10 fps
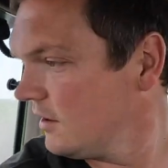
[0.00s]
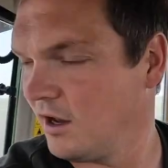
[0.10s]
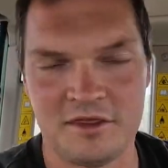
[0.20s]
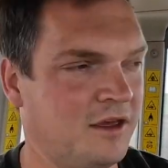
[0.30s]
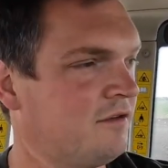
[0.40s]

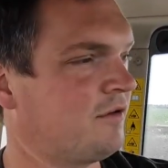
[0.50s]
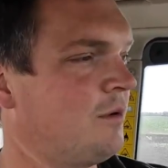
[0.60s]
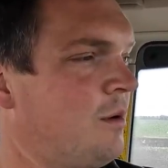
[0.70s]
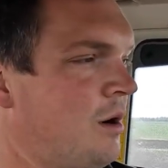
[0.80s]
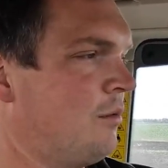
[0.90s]
I think for
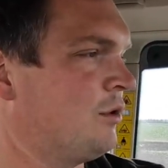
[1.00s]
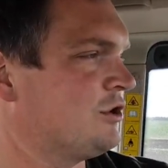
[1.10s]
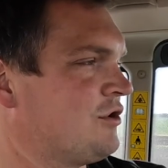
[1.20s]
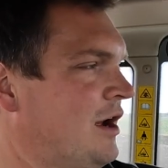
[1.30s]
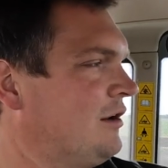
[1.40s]
what we're
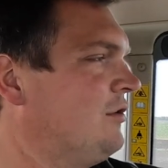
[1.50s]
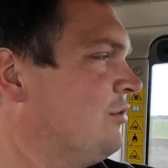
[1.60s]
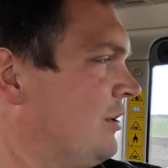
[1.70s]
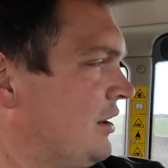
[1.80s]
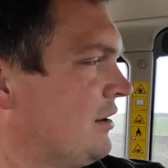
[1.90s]
trying to
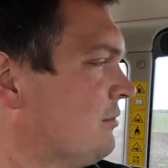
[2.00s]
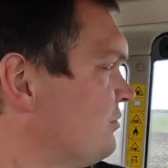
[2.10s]
do here,